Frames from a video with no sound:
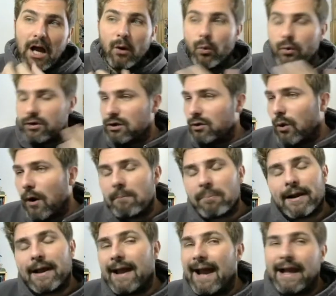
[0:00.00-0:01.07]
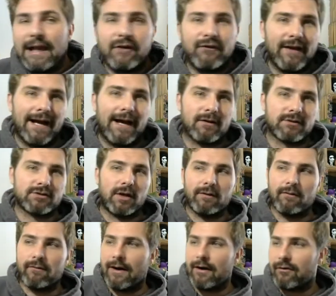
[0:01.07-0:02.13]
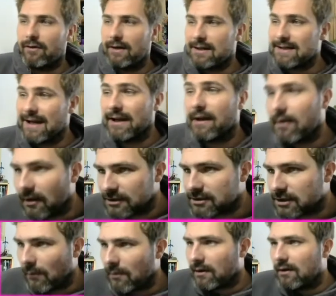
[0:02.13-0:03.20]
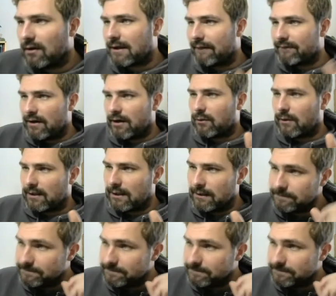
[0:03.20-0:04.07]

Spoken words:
you won't play anything outside of a Valkyrie list. And the last card we're going to look at very quickly,